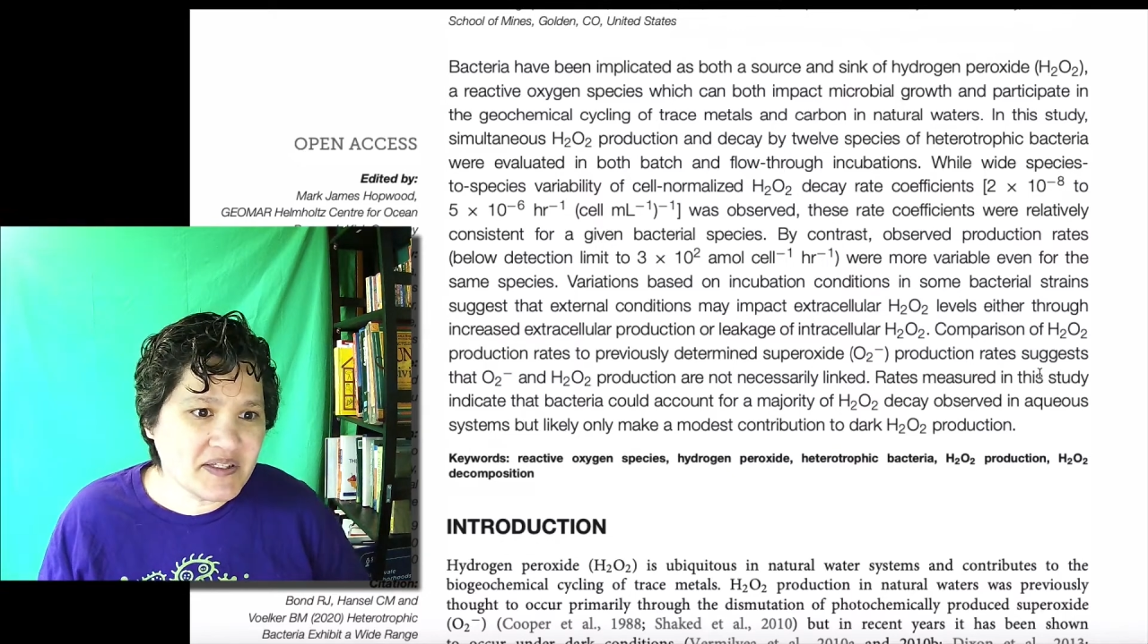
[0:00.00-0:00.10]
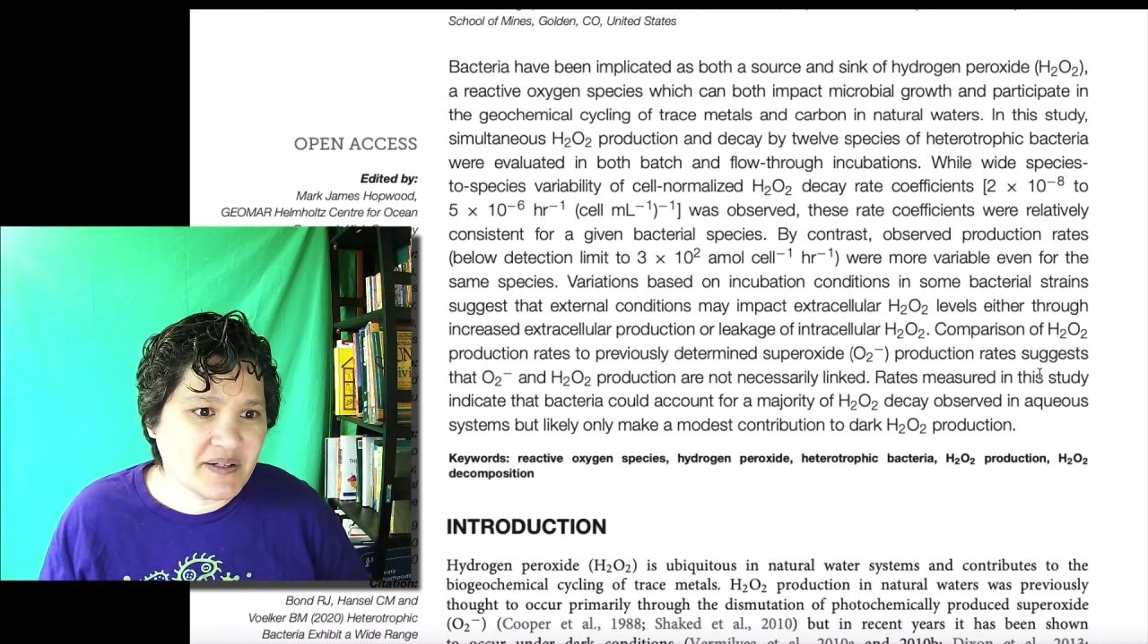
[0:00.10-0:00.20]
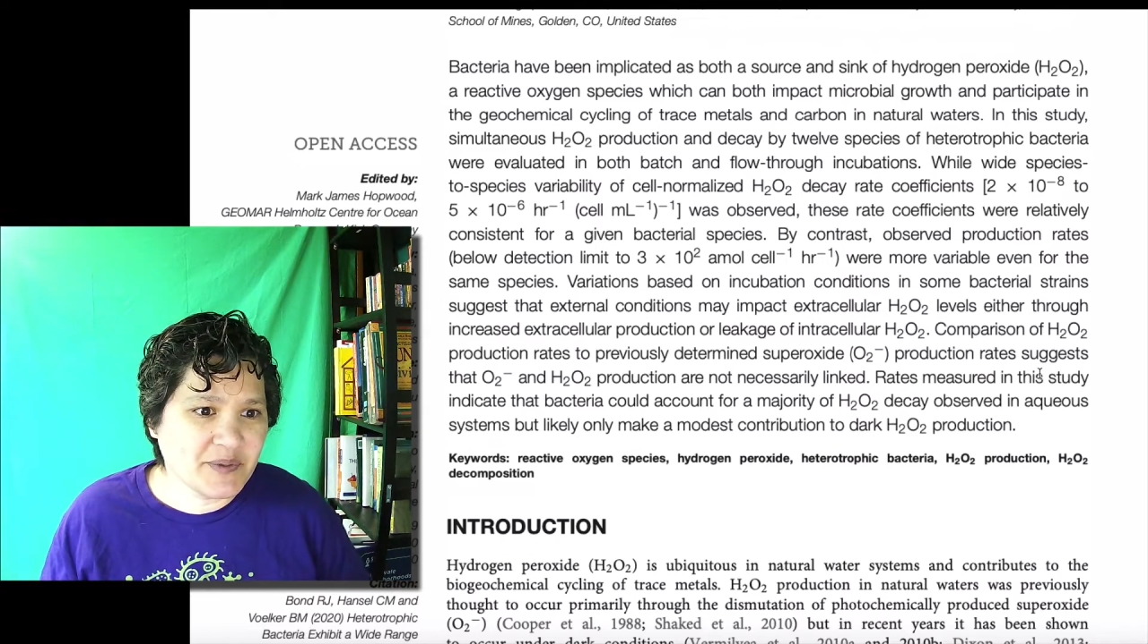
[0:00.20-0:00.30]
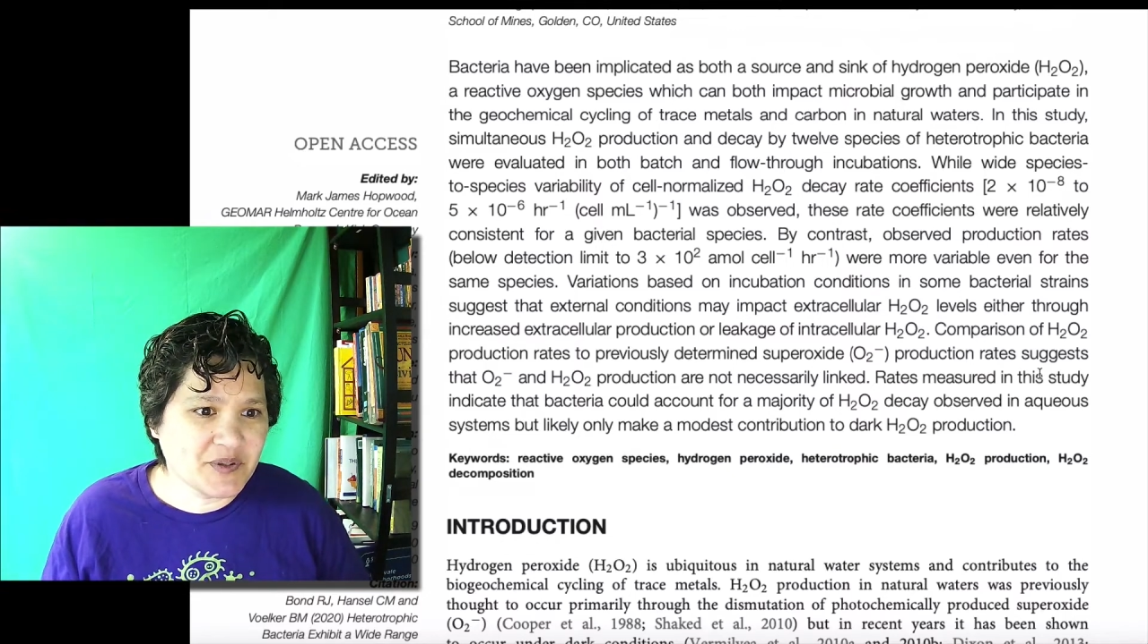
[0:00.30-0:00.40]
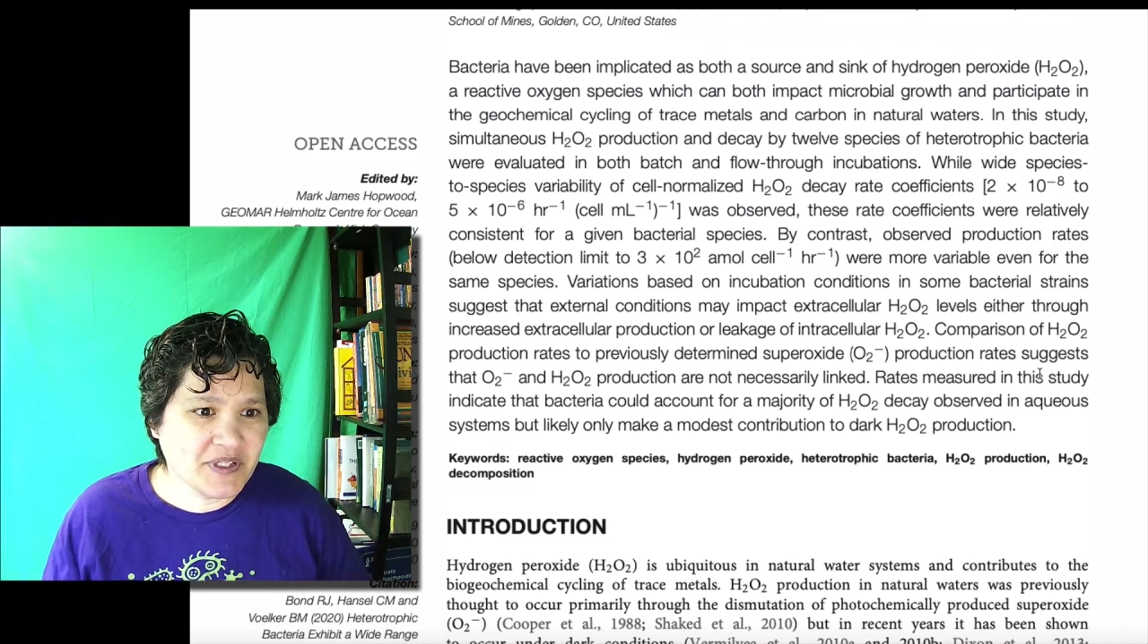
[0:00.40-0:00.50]

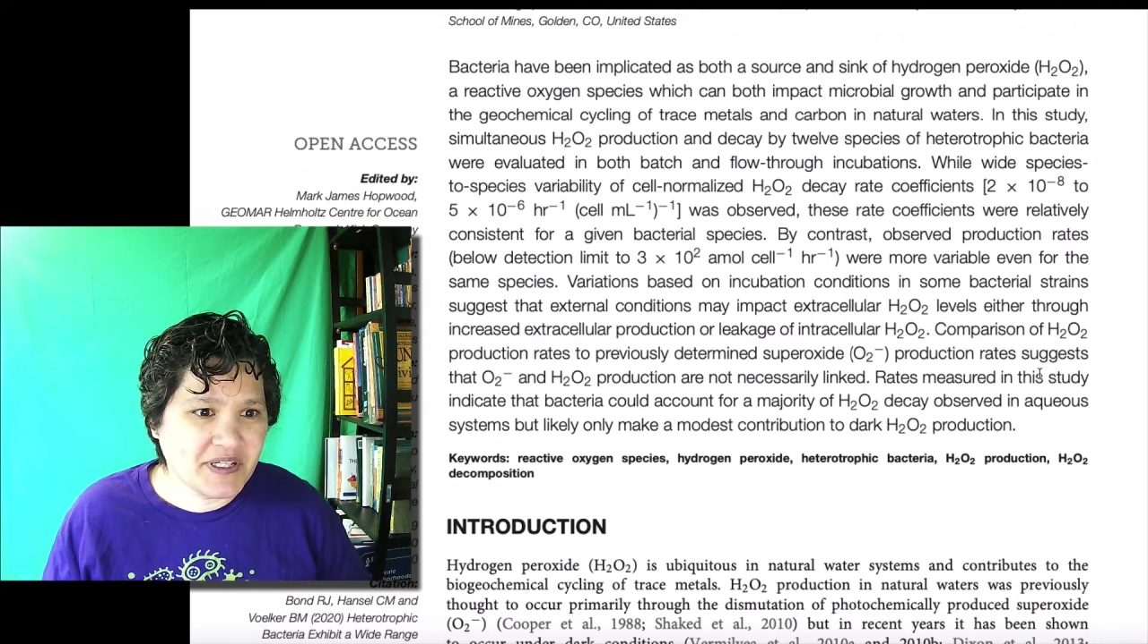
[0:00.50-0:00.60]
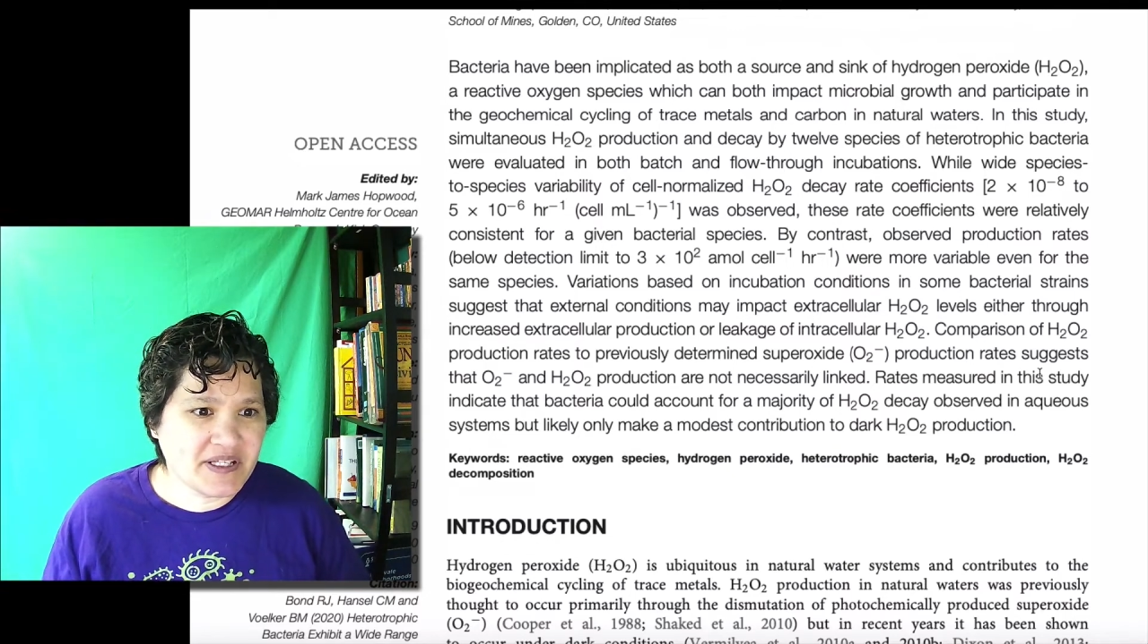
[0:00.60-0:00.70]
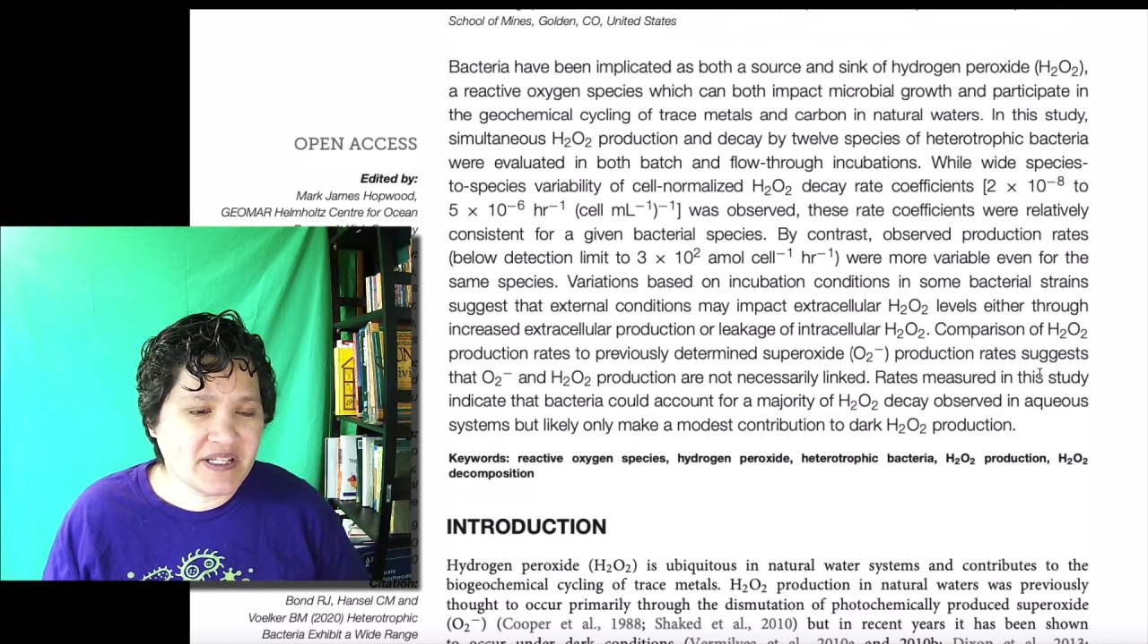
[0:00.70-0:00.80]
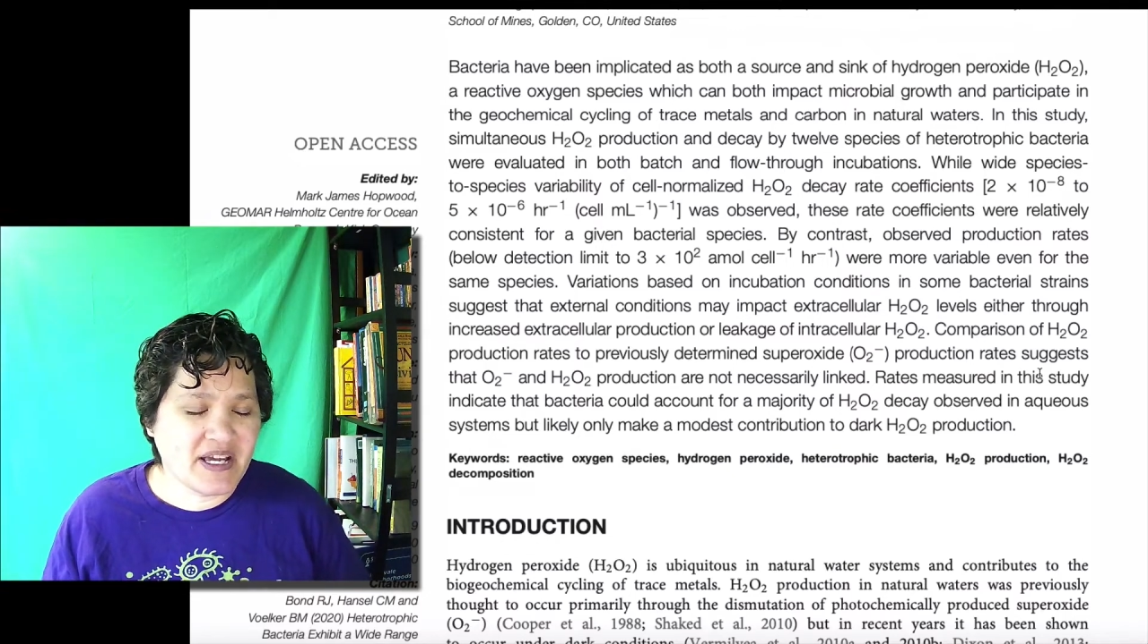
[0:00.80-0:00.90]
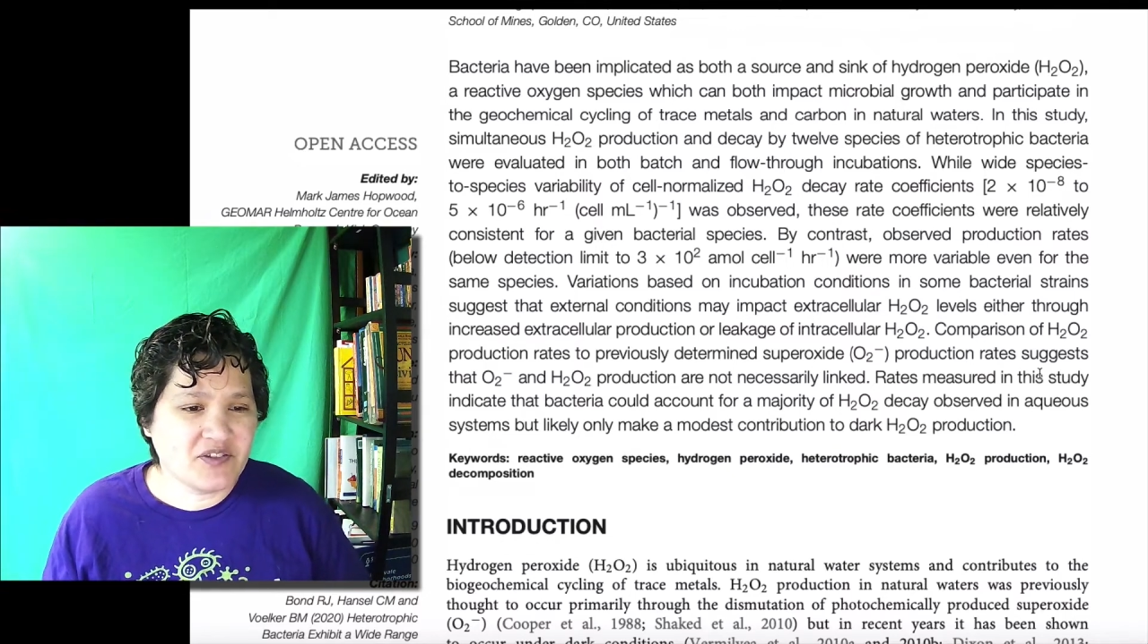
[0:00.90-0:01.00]

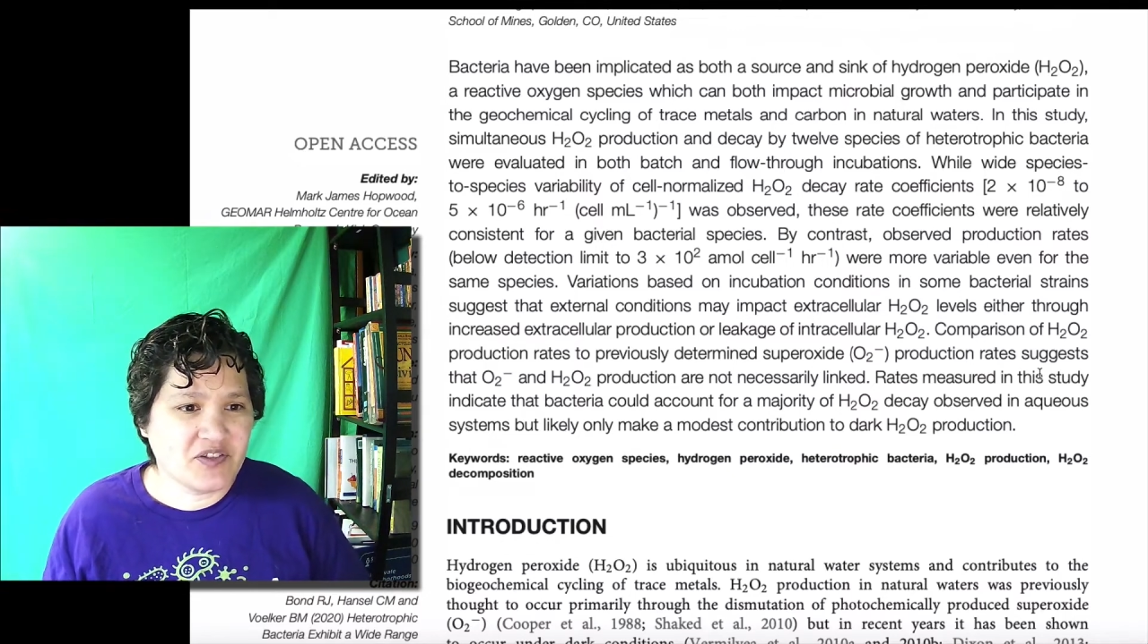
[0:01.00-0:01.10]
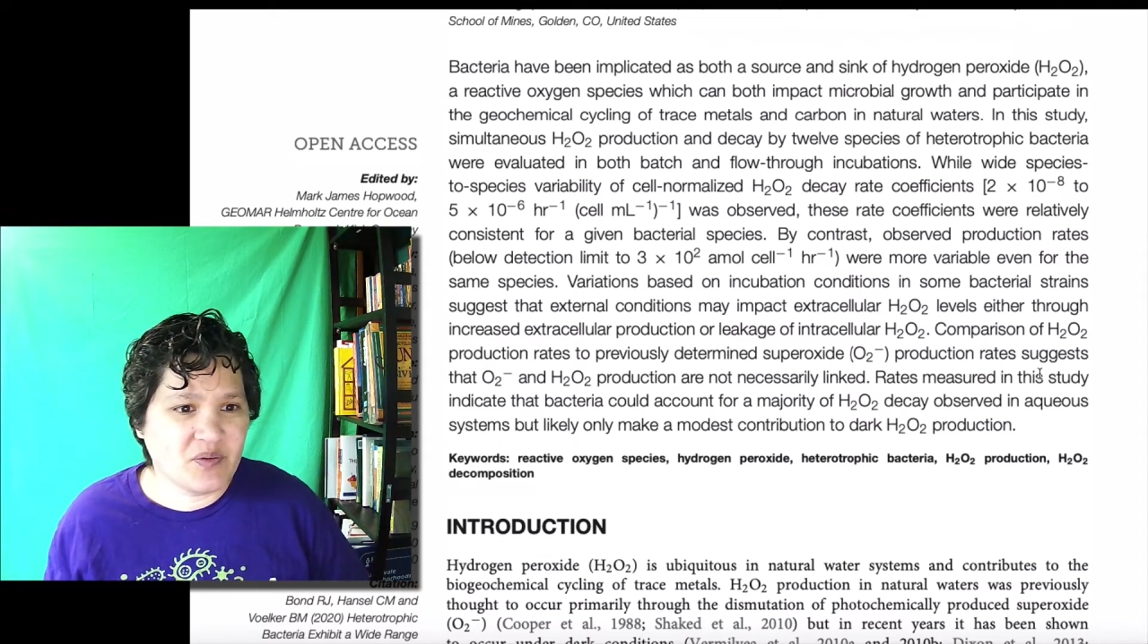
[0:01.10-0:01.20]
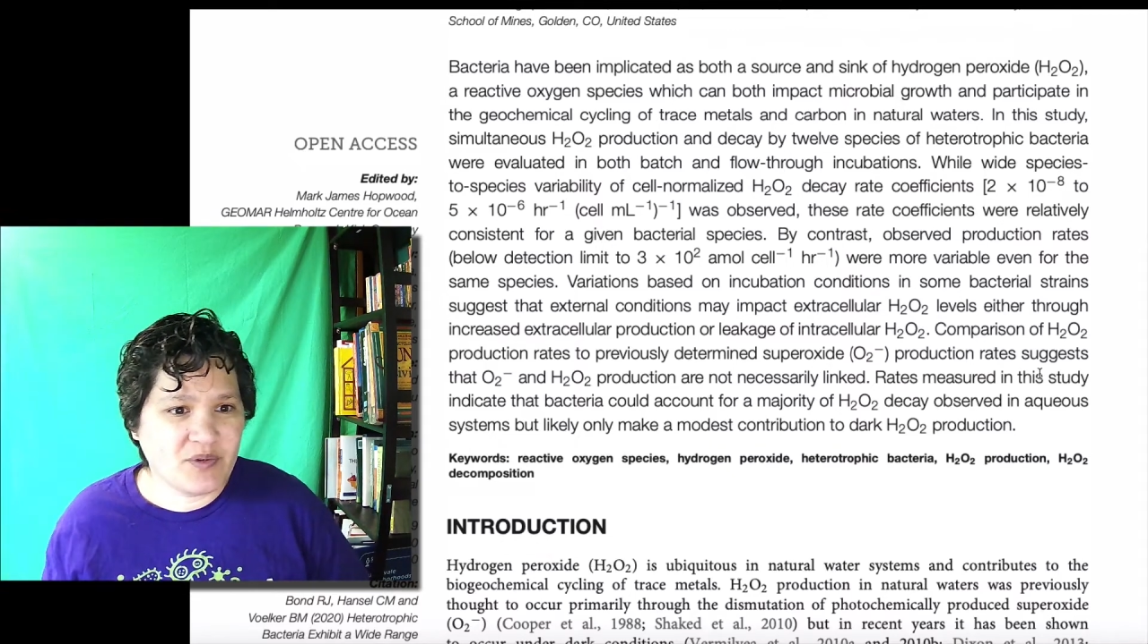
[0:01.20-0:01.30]
simultaneous hydrogen